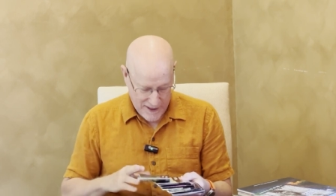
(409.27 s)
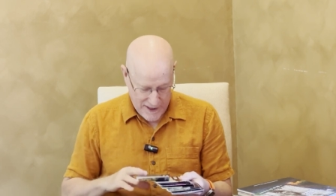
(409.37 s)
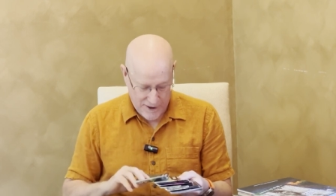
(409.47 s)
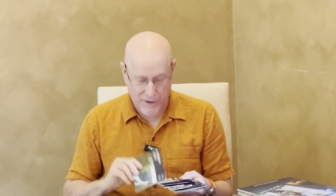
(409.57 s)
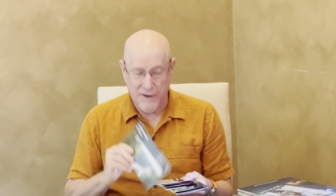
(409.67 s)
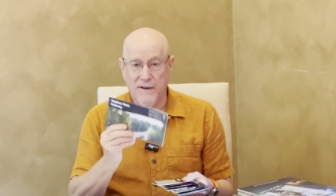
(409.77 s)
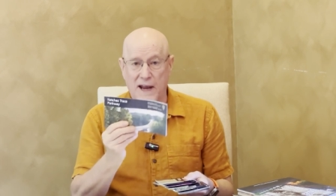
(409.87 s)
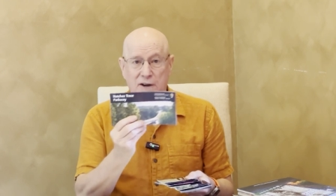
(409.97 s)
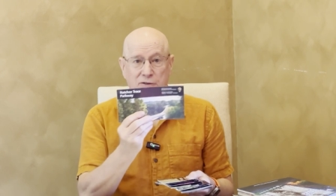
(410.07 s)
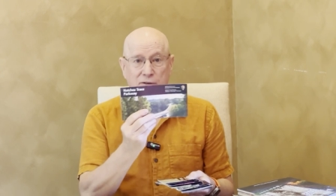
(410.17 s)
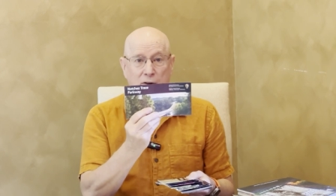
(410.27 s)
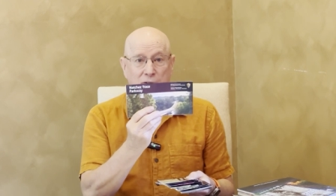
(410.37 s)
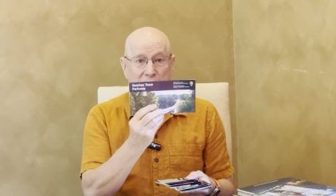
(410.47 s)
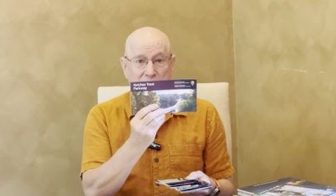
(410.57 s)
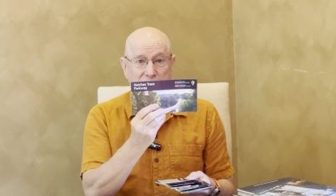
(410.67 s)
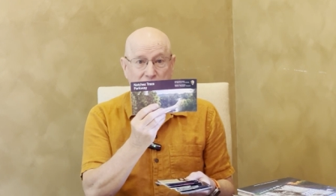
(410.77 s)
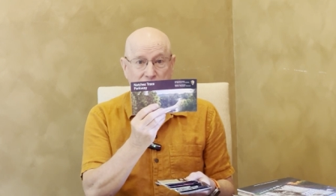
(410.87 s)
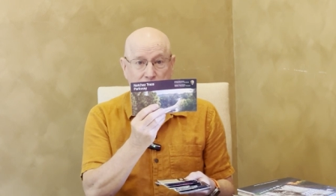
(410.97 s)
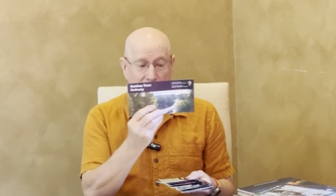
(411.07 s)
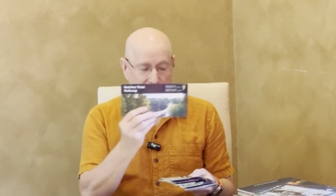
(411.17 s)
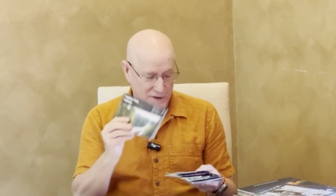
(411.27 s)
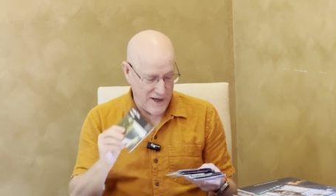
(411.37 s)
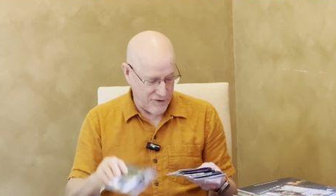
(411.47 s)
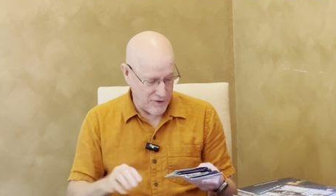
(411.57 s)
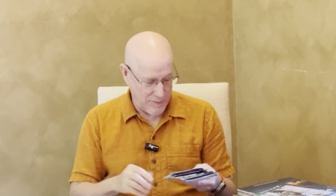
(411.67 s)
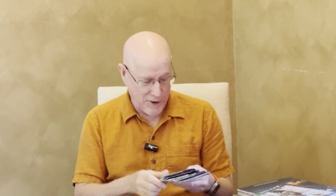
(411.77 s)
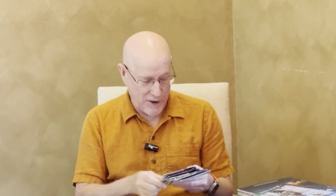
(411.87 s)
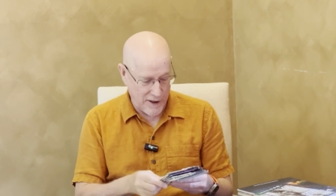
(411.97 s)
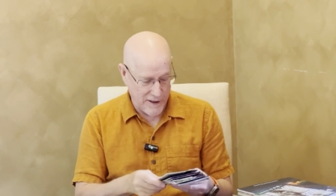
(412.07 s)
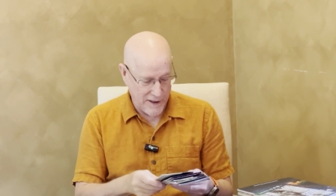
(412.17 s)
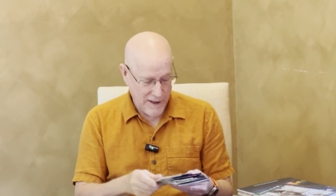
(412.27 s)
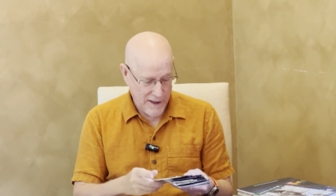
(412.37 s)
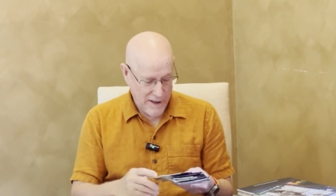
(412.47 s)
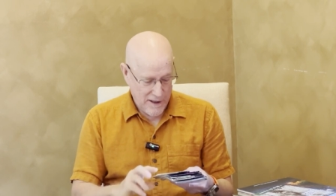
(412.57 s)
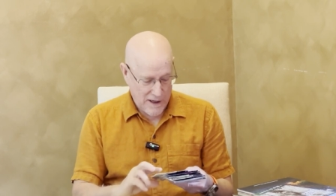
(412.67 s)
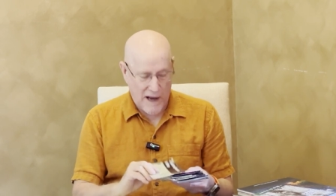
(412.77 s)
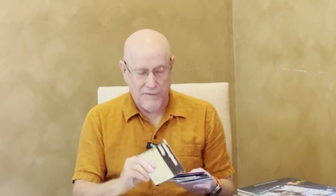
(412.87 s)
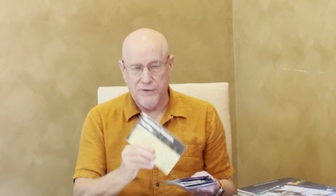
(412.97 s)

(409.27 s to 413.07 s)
here in Nashville, the Natchez Trace National Park, I've